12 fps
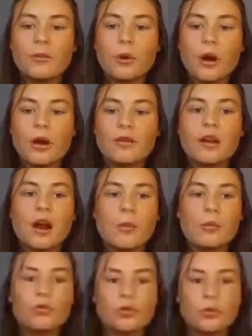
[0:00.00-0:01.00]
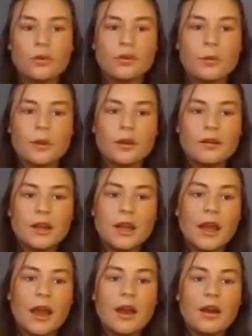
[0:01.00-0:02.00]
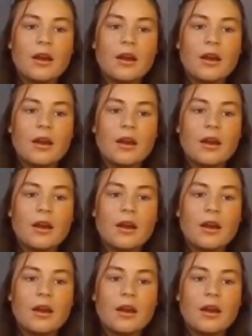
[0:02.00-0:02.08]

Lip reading: surprising how much responsibility you get.